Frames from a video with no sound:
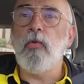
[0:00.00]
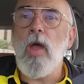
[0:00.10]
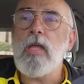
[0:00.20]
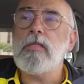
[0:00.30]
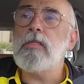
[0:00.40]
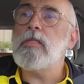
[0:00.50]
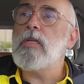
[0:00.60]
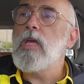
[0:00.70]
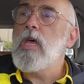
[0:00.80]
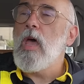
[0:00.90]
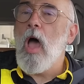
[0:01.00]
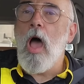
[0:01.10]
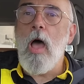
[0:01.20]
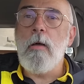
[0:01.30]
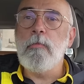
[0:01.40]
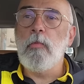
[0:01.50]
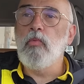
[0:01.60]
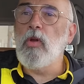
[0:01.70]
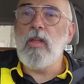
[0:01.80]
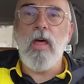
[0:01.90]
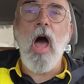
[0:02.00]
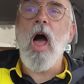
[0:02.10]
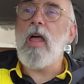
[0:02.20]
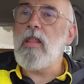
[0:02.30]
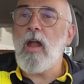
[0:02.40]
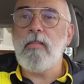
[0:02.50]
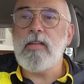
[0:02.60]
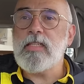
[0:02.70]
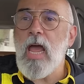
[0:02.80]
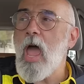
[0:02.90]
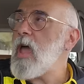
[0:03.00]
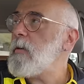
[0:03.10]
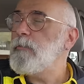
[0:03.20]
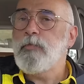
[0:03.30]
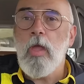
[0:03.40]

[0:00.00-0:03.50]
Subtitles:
friends, really the highlight of the day.